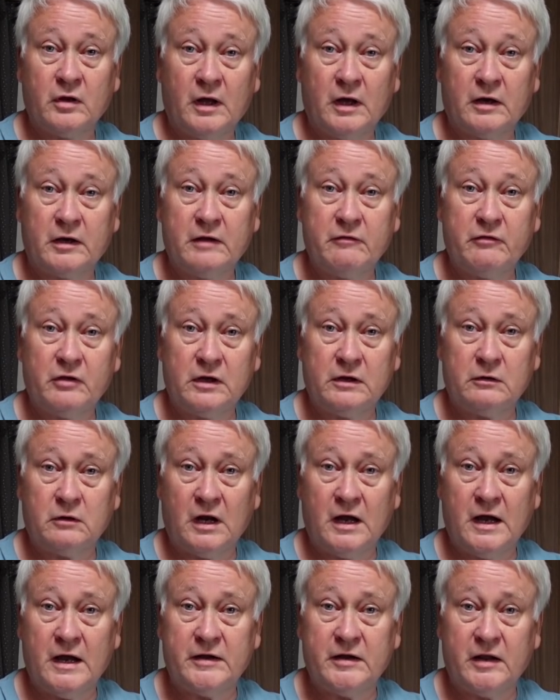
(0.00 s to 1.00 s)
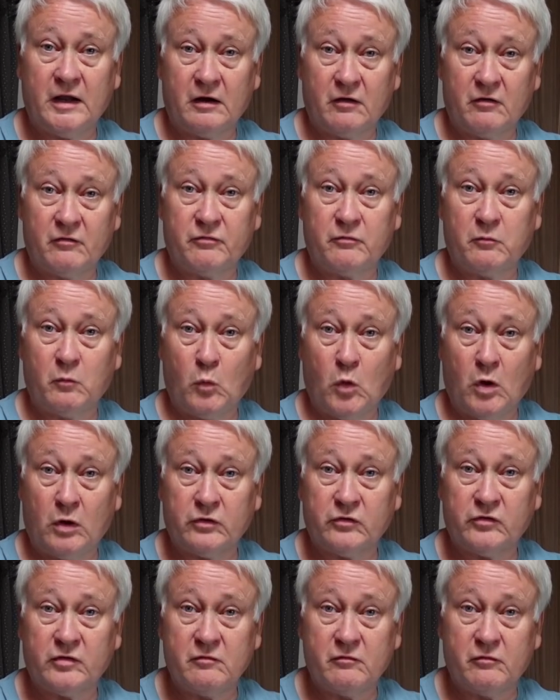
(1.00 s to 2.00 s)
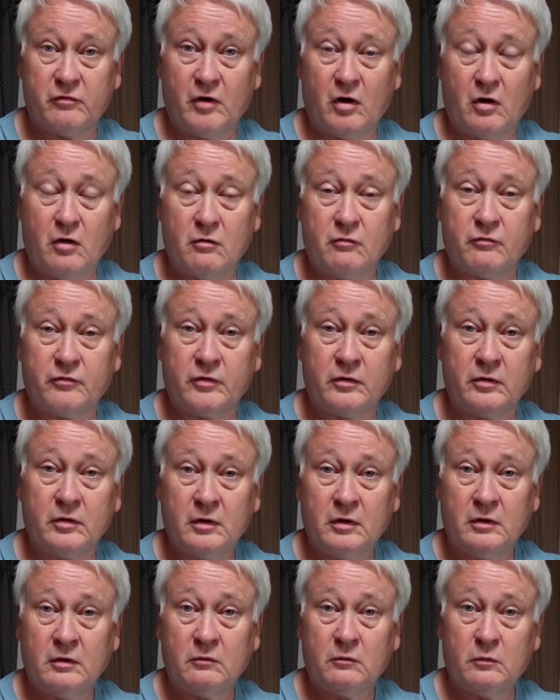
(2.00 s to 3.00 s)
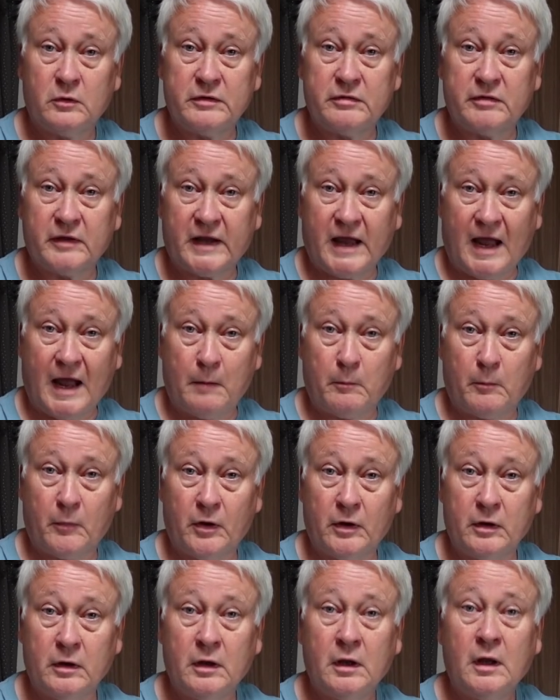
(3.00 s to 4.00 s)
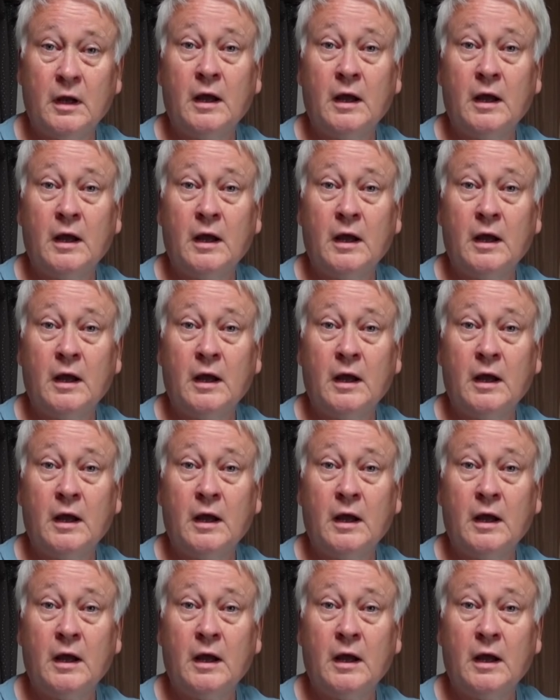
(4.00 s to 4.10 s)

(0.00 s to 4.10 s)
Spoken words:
I'll give you a little idea of what's involved with the camera,